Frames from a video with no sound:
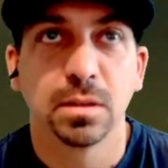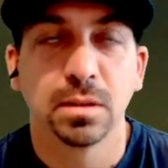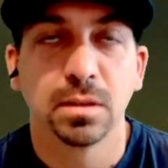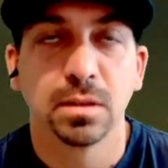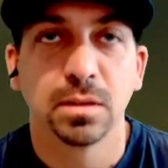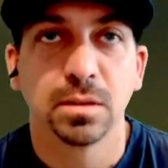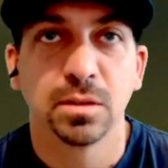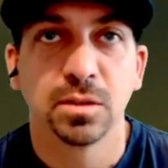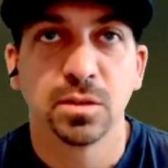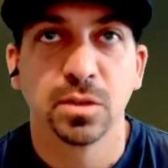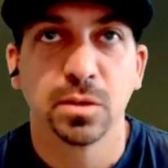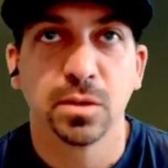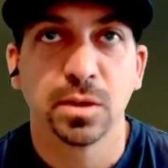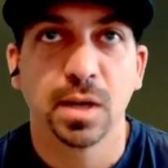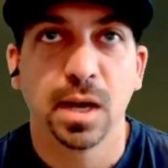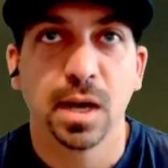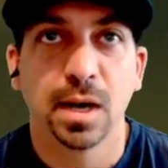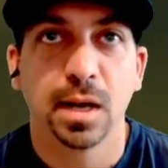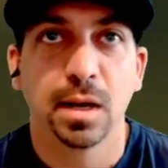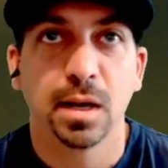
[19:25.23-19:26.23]
So we
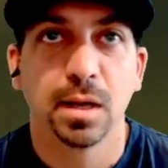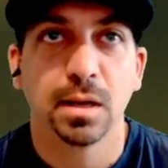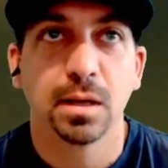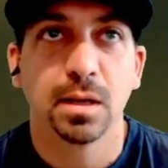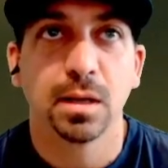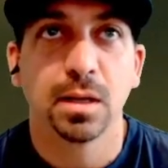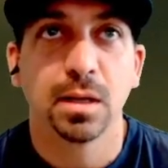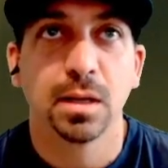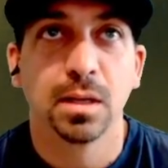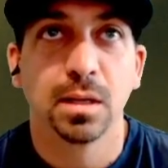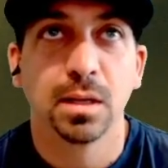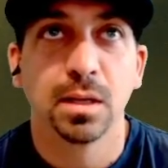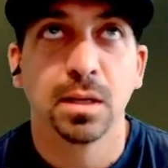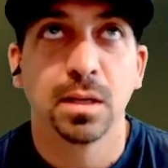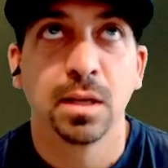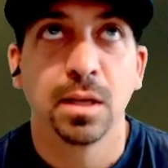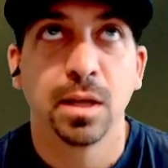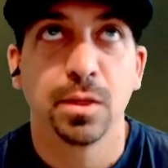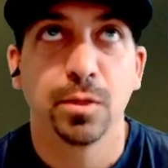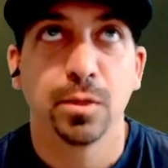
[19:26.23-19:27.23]
gotta
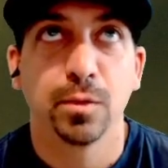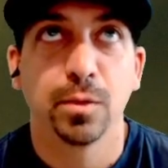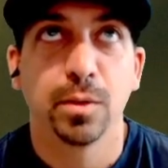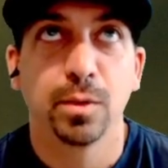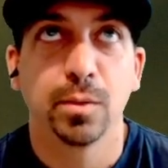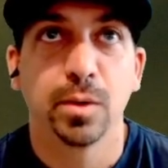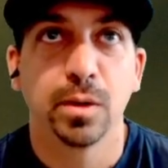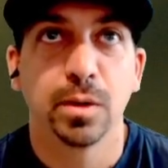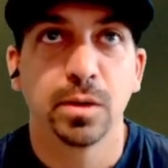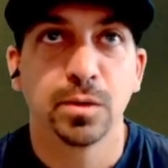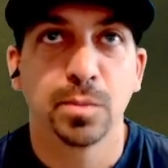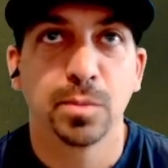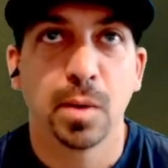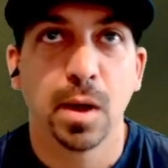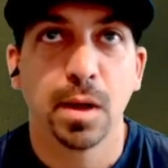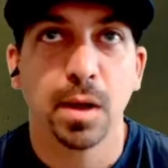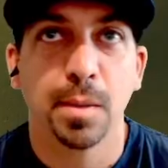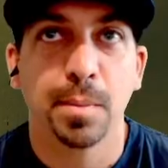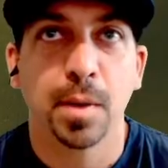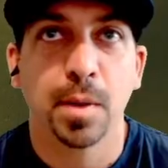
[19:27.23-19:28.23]
hit 3-wood. It's
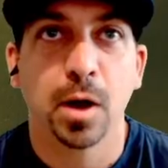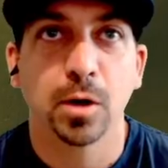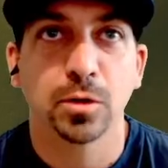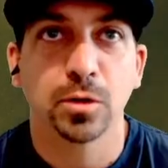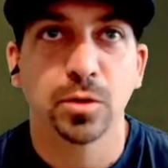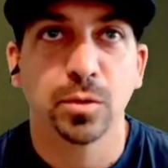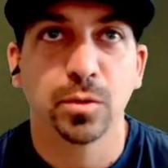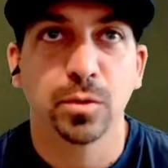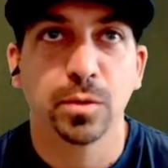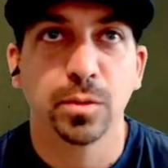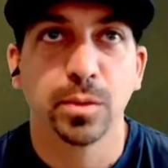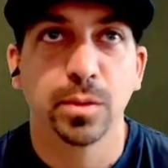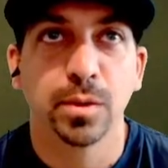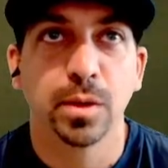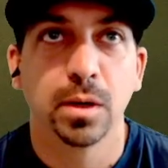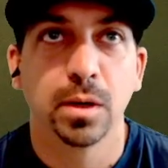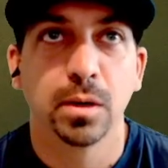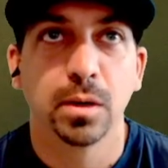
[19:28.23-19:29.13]
probably a partial 3-wood though.